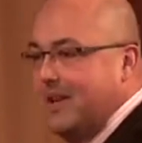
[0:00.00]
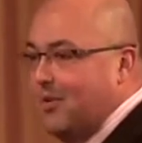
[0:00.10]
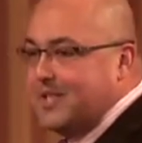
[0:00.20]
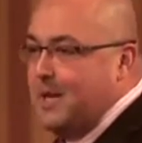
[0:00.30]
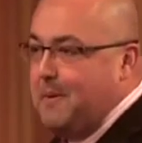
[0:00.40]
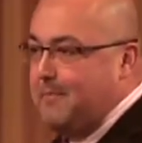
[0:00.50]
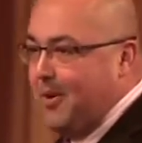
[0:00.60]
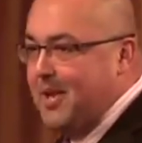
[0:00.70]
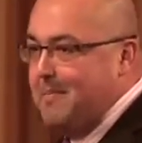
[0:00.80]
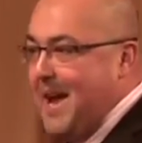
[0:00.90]
you don't see
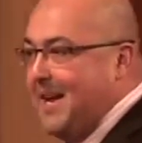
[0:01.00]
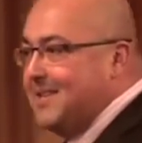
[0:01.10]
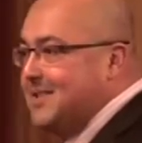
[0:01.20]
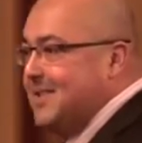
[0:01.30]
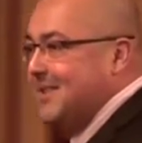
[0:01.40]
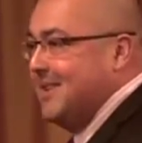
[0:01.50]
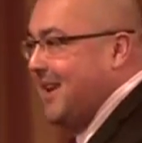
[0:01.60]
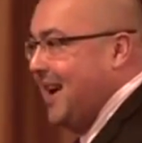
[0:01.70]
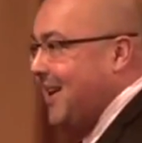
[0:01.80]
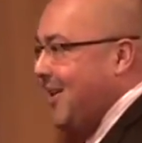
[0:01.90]
people in the banks.
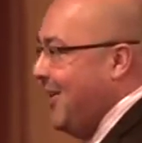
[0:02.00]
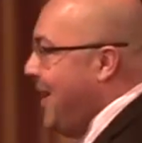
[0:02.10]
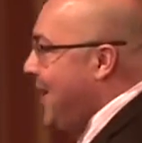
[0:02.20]
I don't know